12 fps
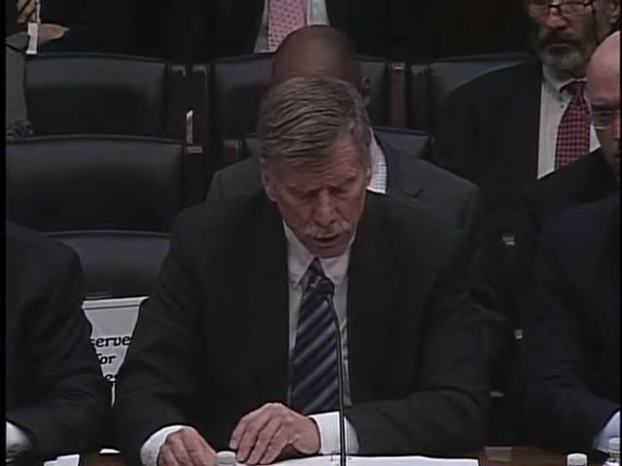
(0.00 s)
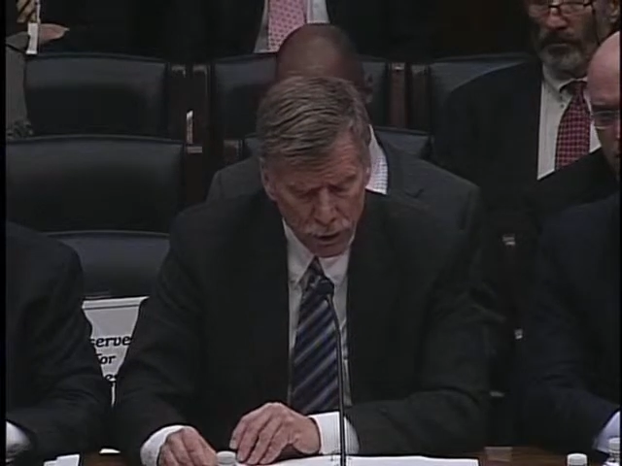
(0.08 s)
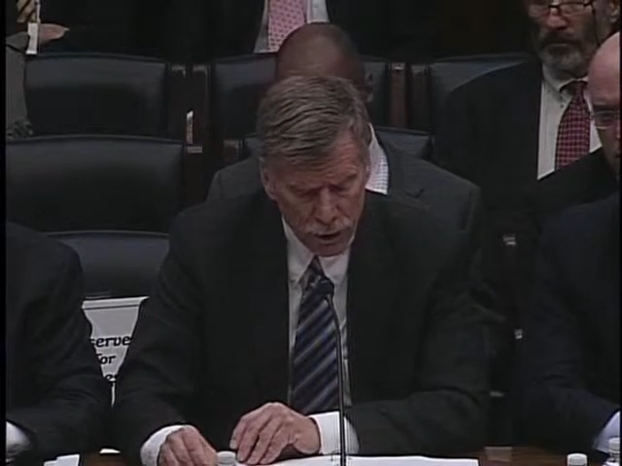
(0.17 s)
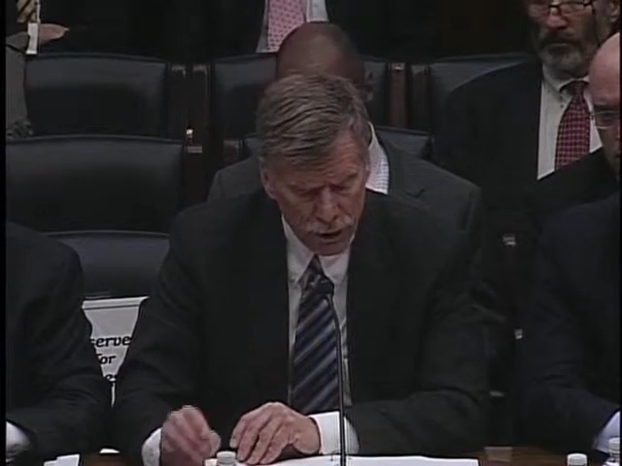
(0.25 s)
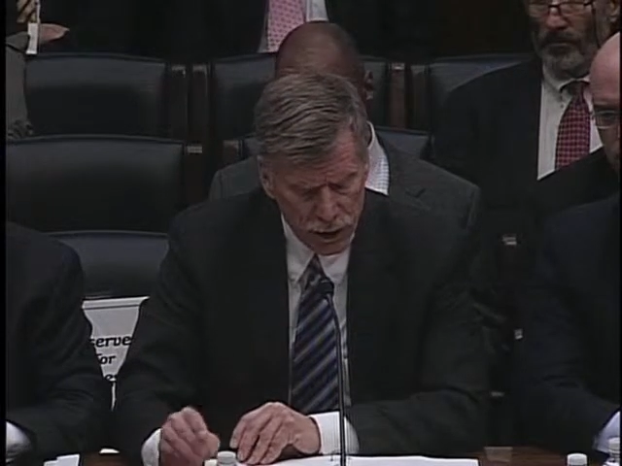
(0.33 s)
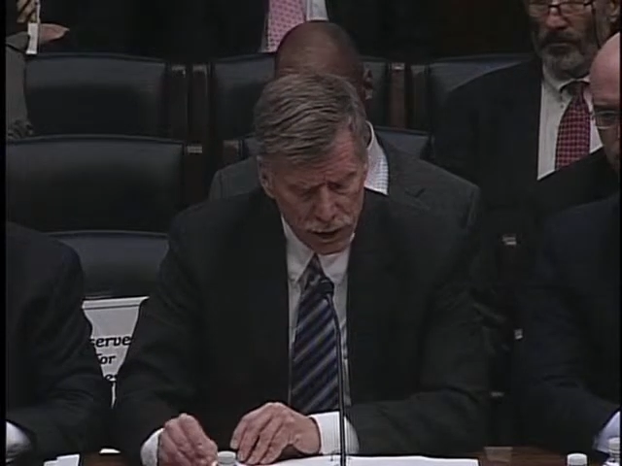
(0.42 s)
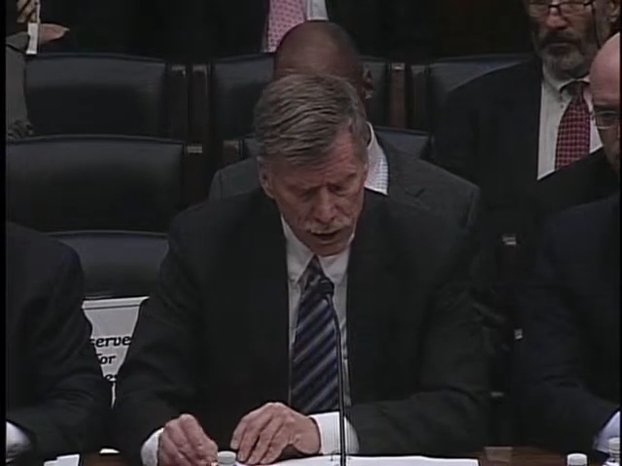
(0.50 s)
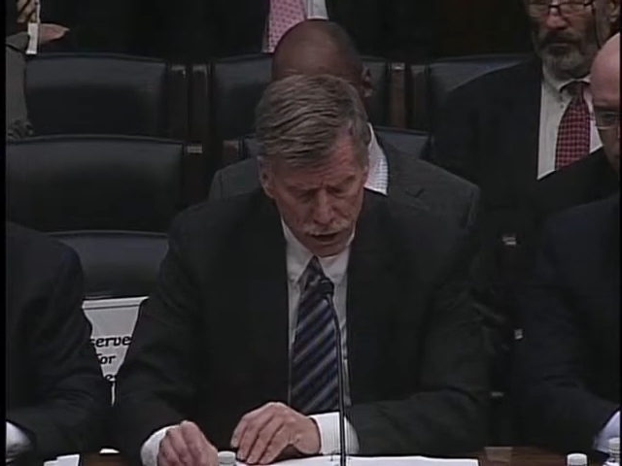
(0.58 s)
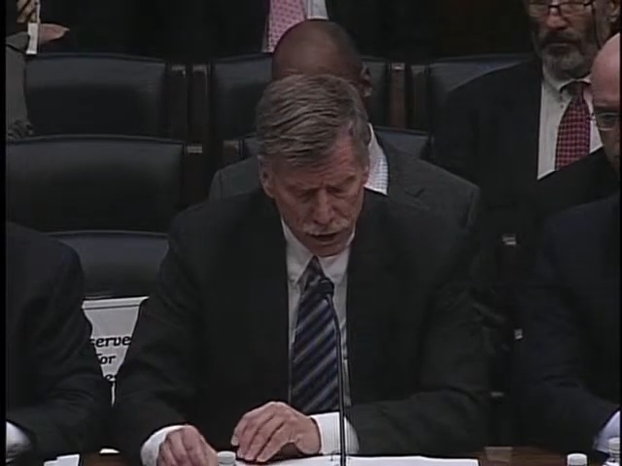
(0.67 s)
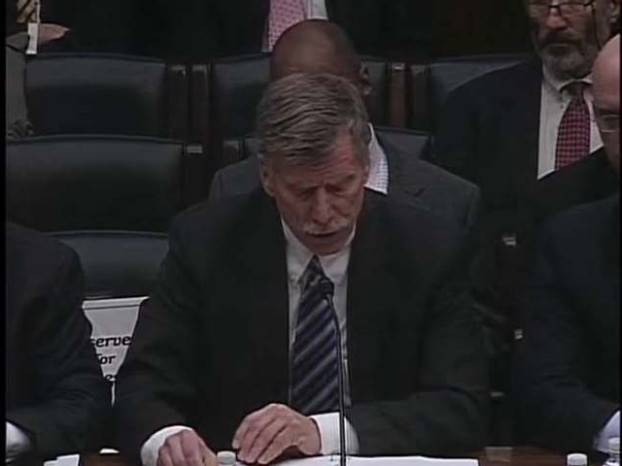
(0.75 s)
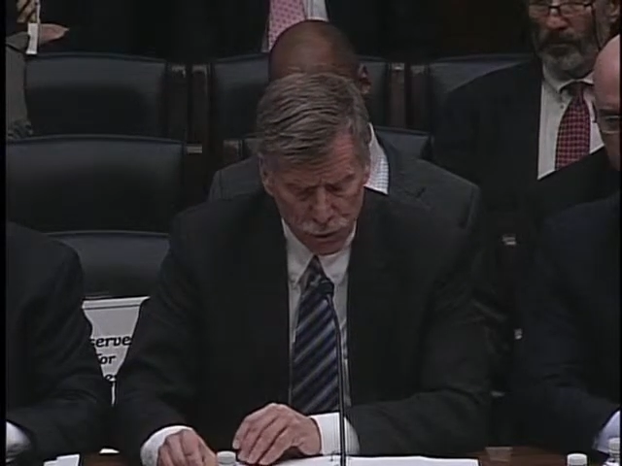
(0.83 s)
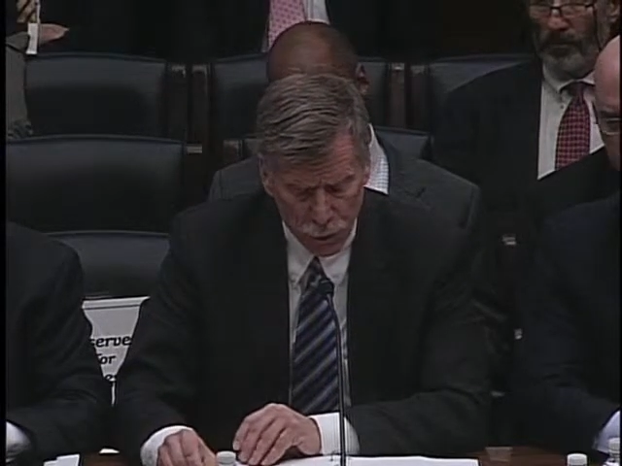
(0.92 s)
The
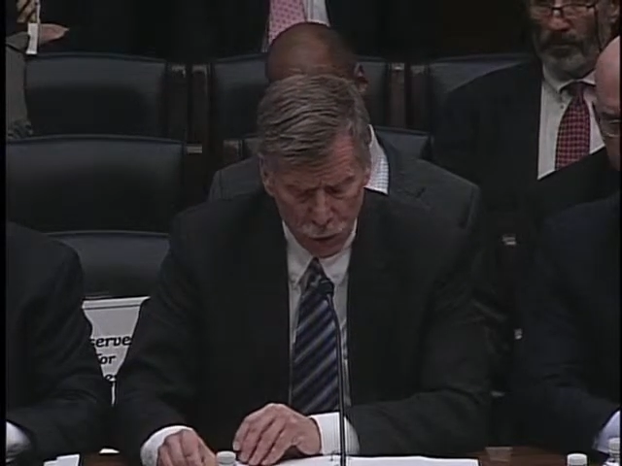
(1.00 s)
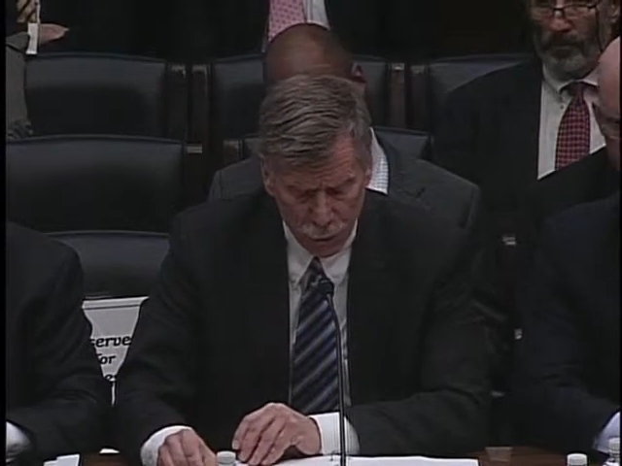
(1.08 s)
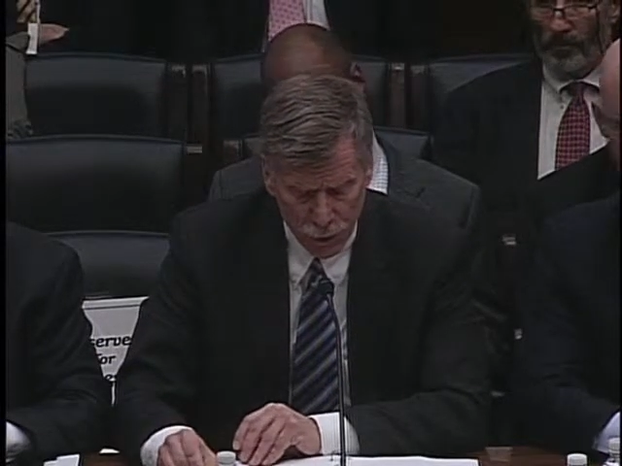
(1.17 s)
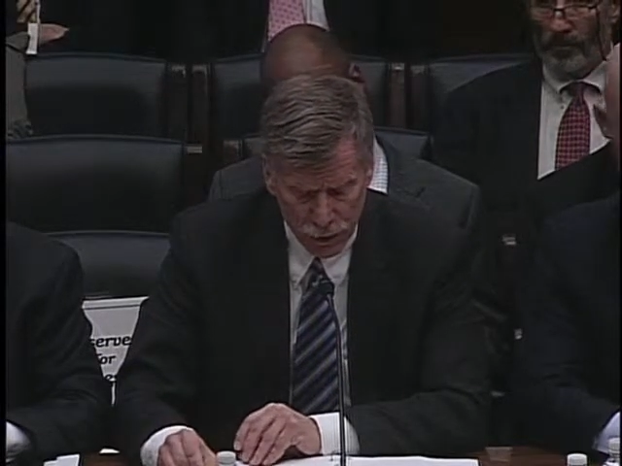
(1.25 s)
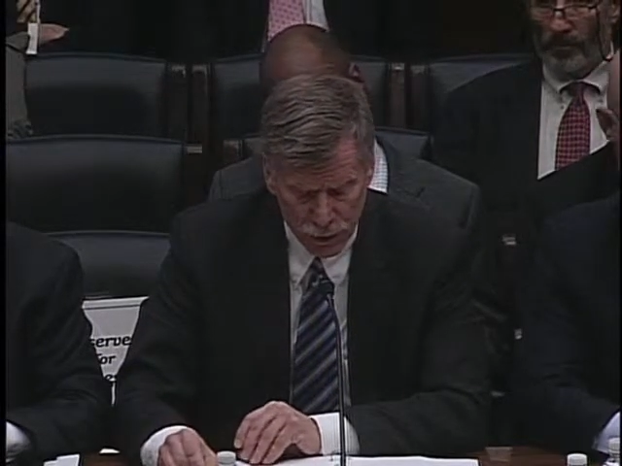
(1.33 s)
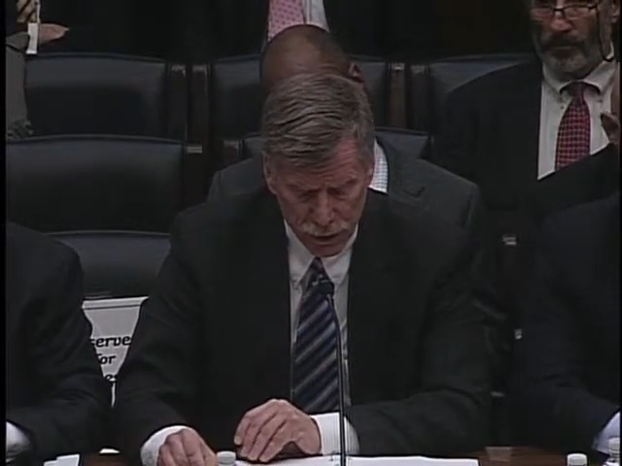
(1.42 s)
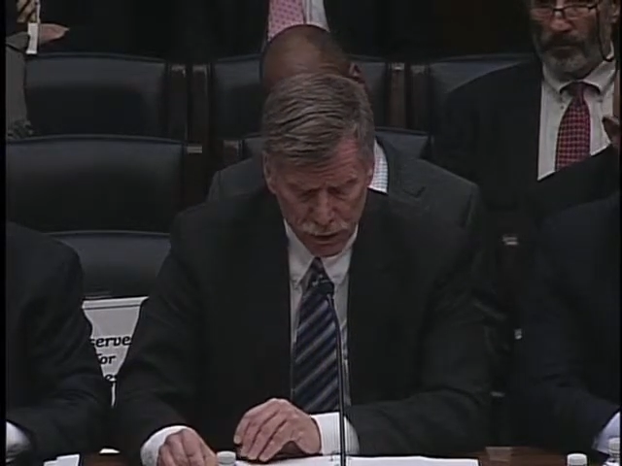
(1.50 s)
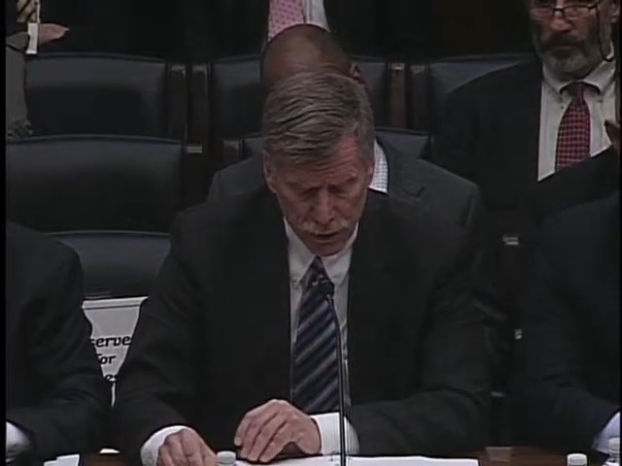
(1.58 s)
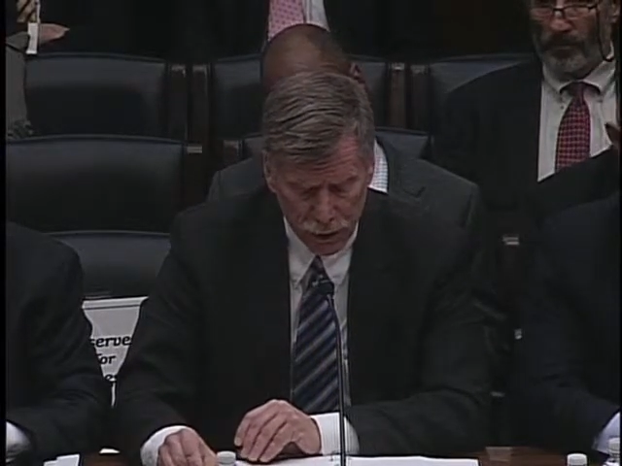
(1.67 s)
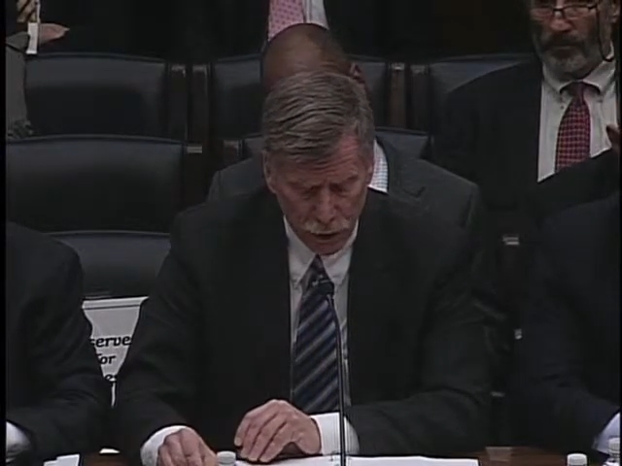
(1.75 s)
success of small businesses